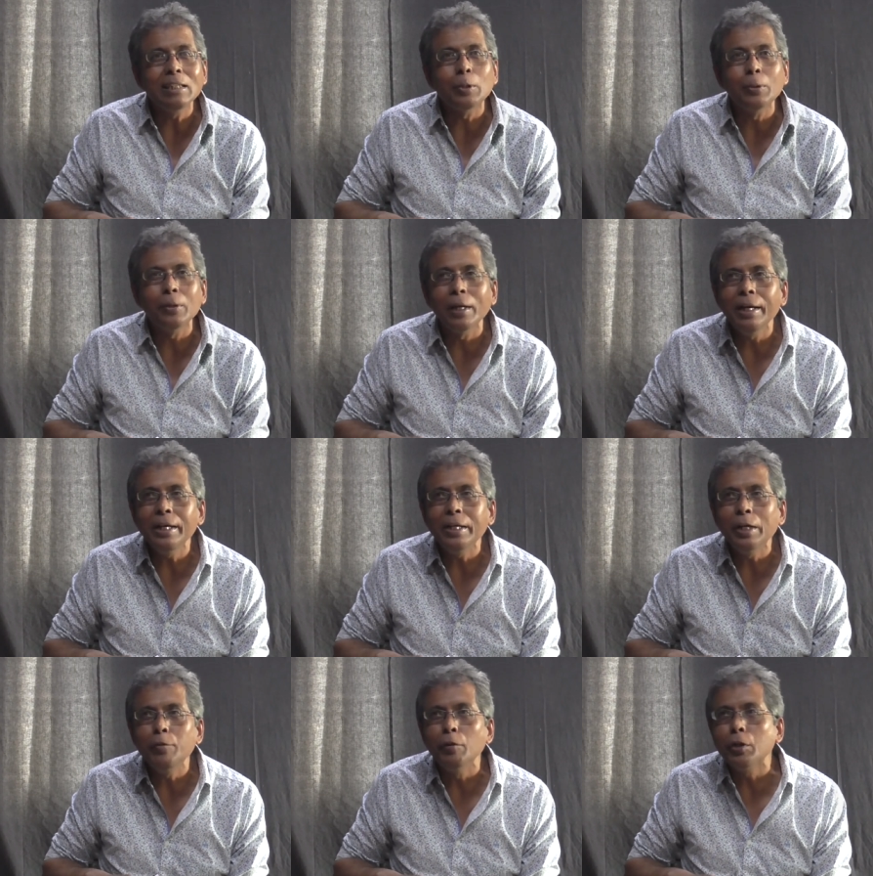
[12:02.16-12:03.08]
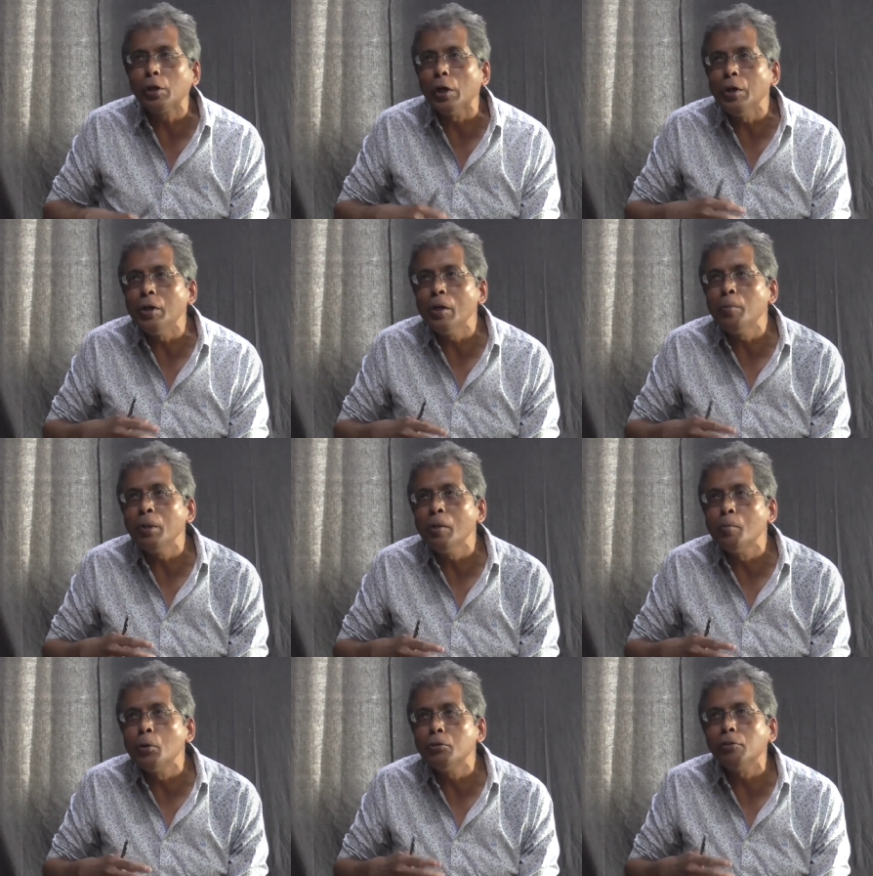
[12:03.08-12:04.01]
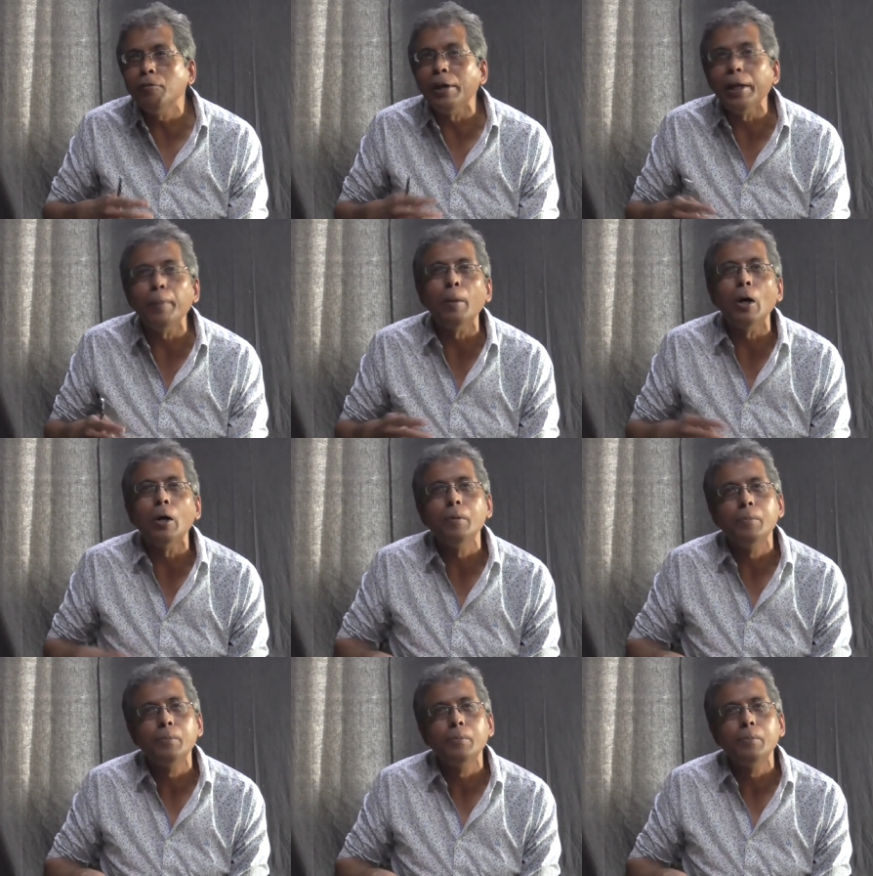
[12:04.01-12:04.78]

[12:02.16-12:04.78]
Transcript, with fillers: they correlate it with contemporary modes of labor.